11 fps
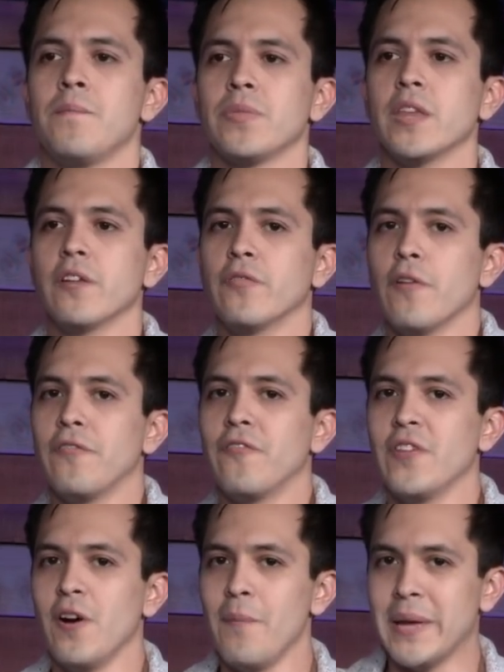The
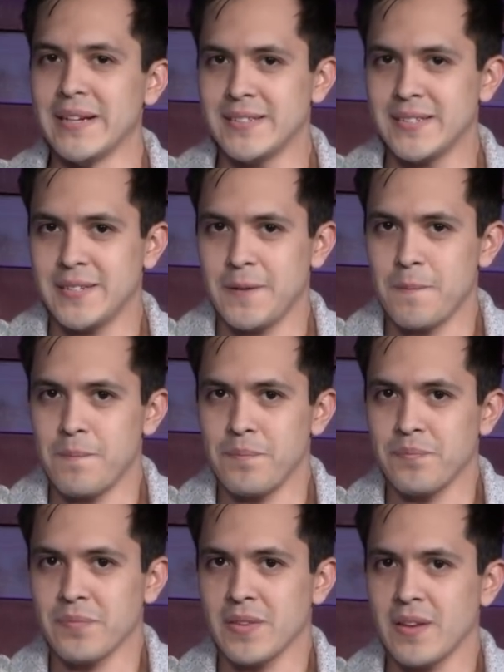fulfillment
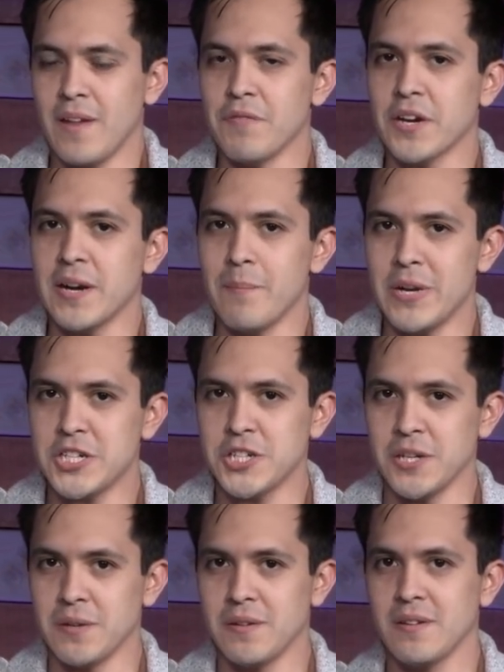of the
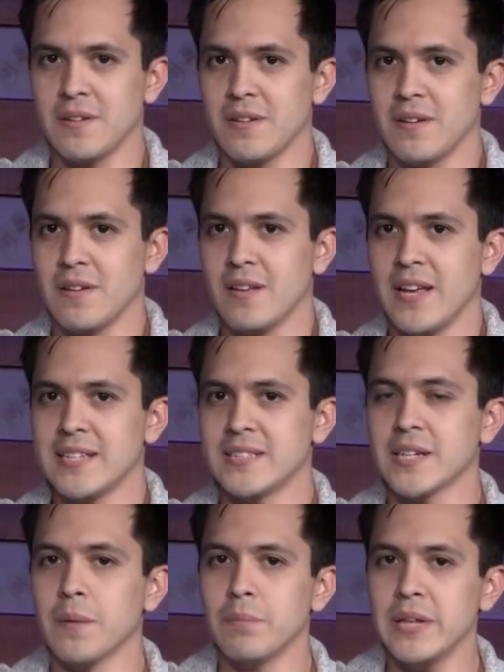commission is the
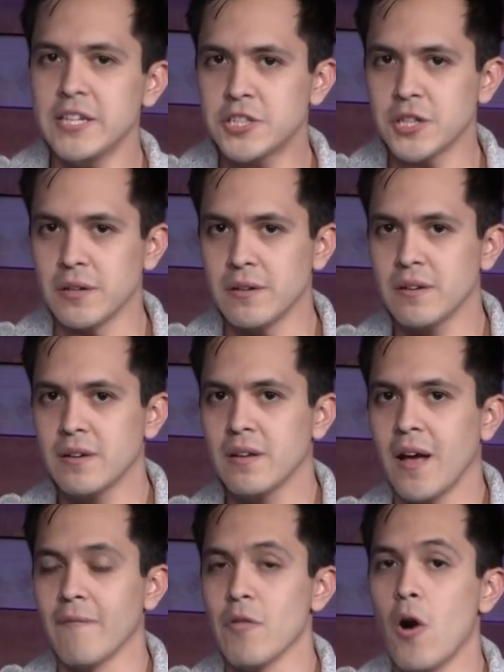completion
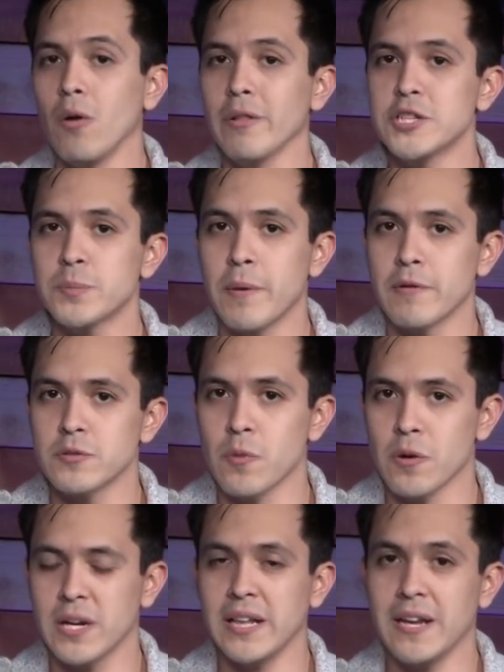of the Holy Spirit's
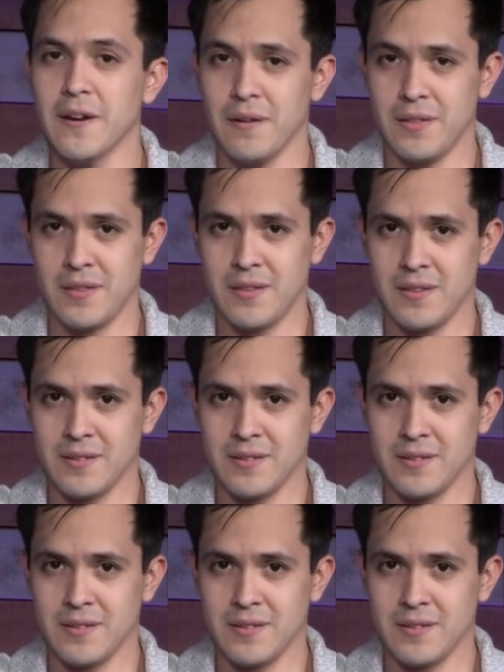work in the earth.